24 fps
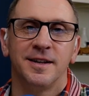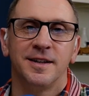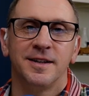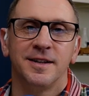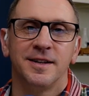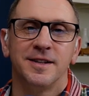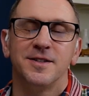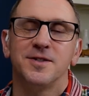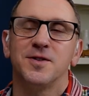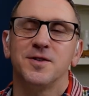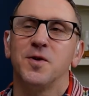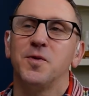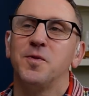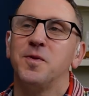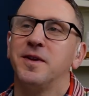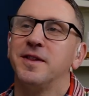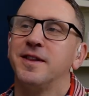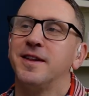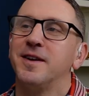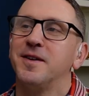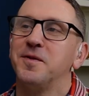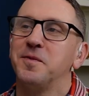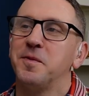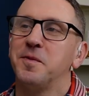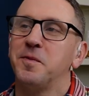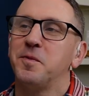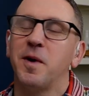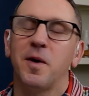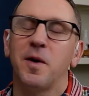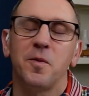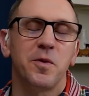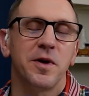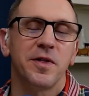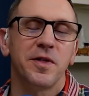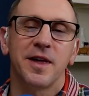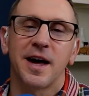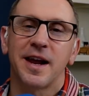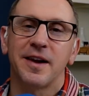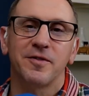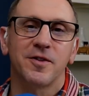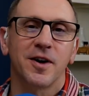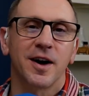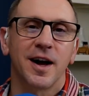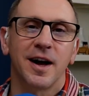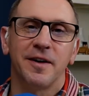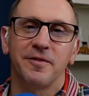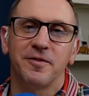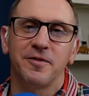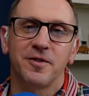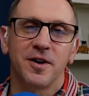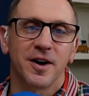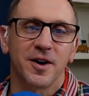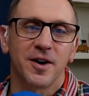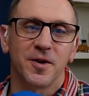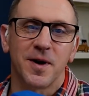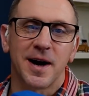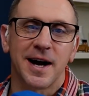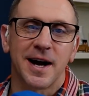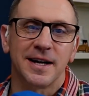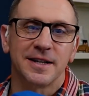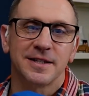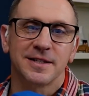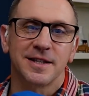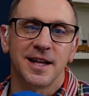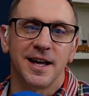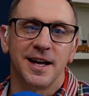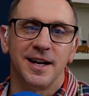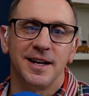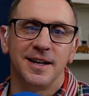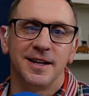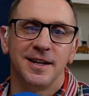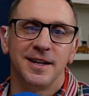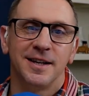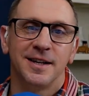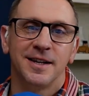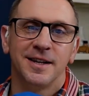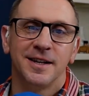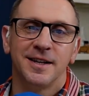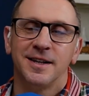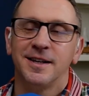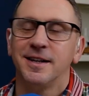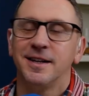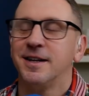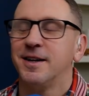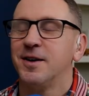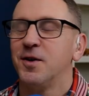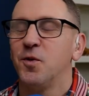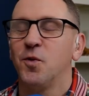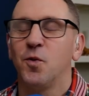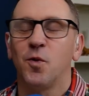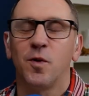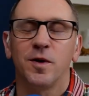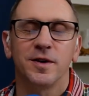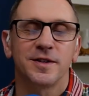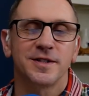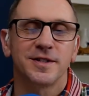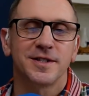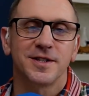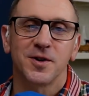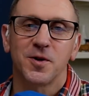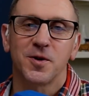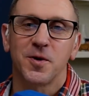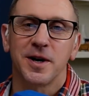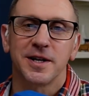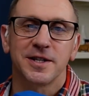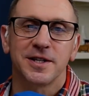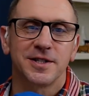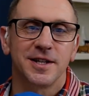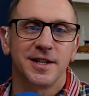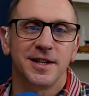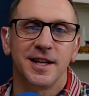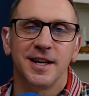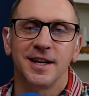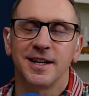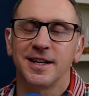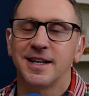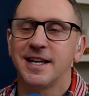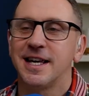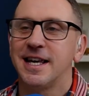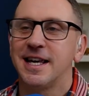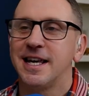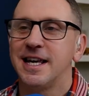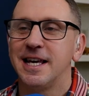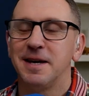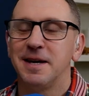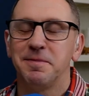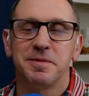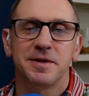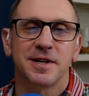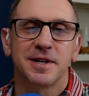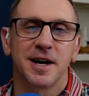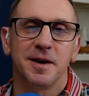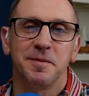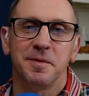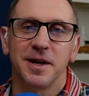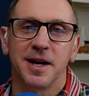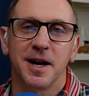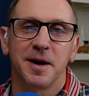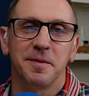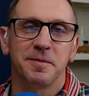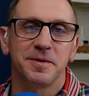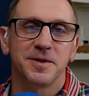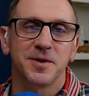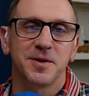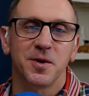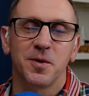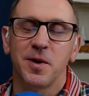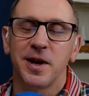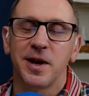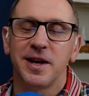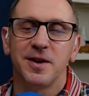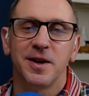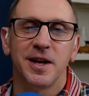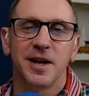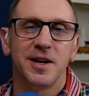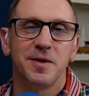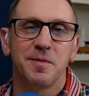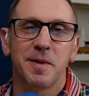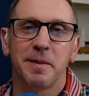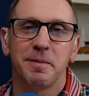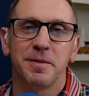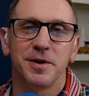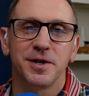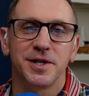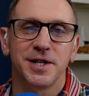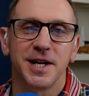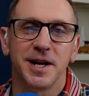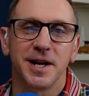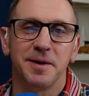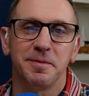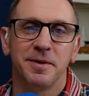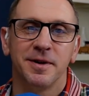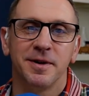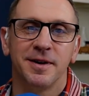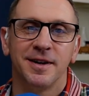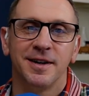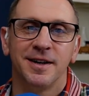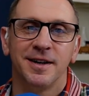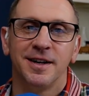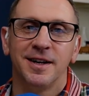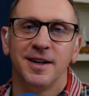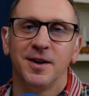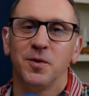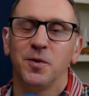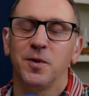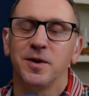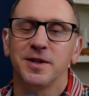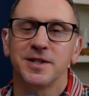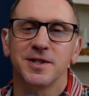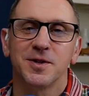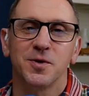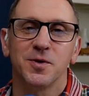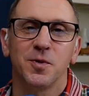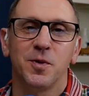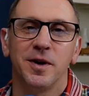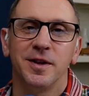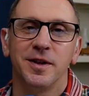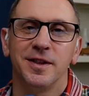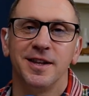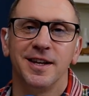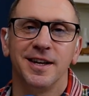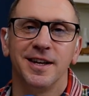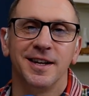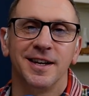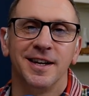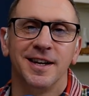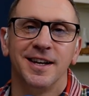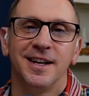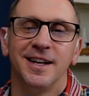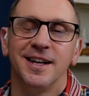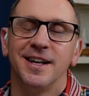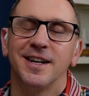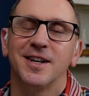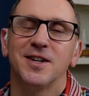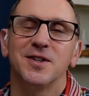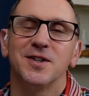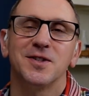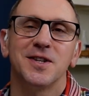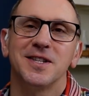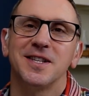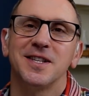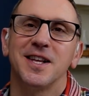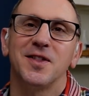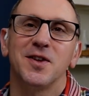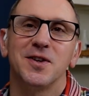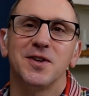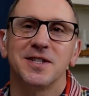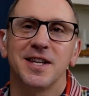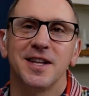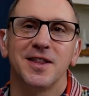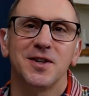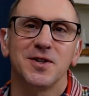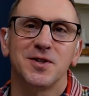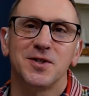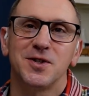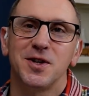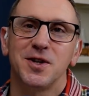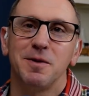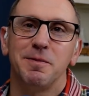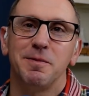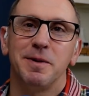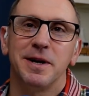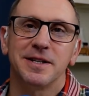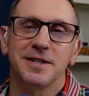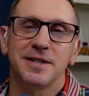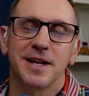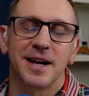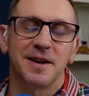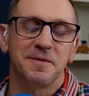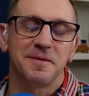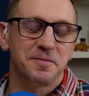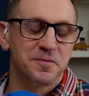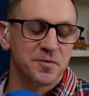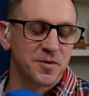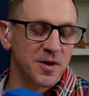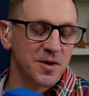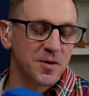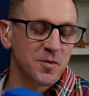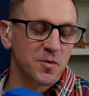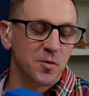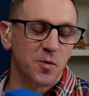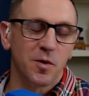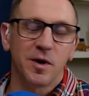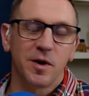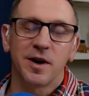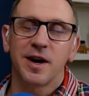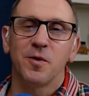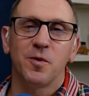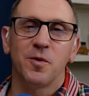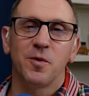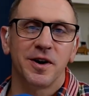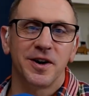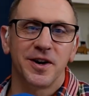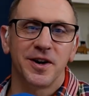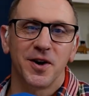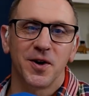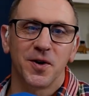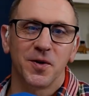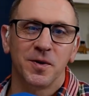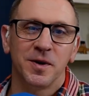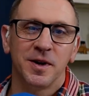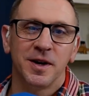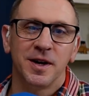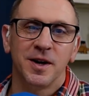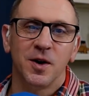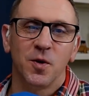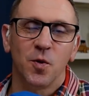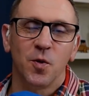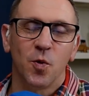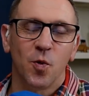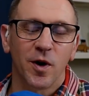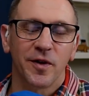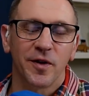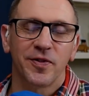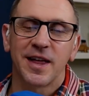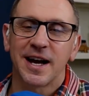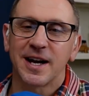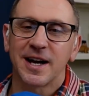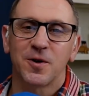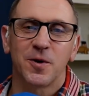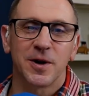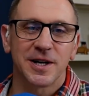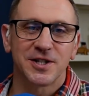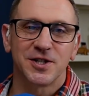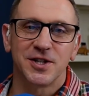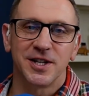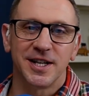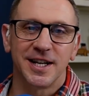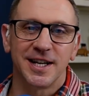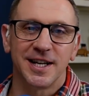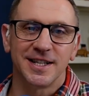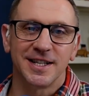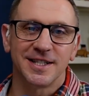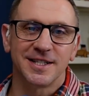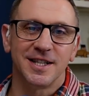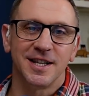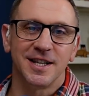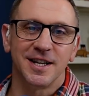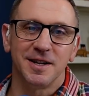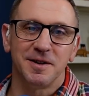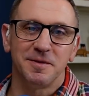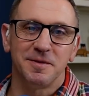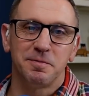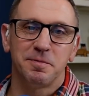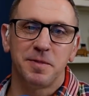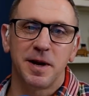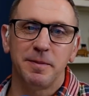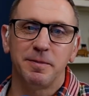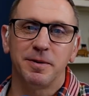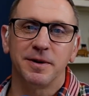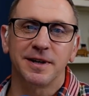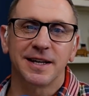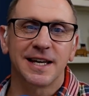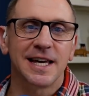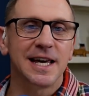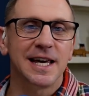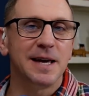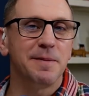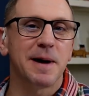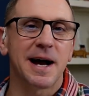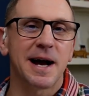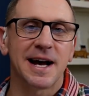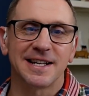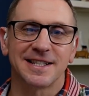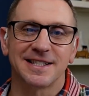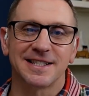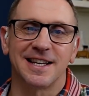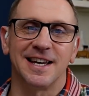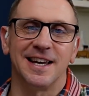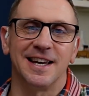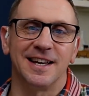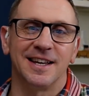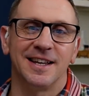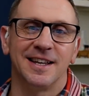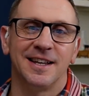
So with that, I've got to ask then. Yeah. What's the question that keeps coming up? So when in your membership, what's the one that? Because there's two bits. Like, one, I want to know what that question is that people keep asking,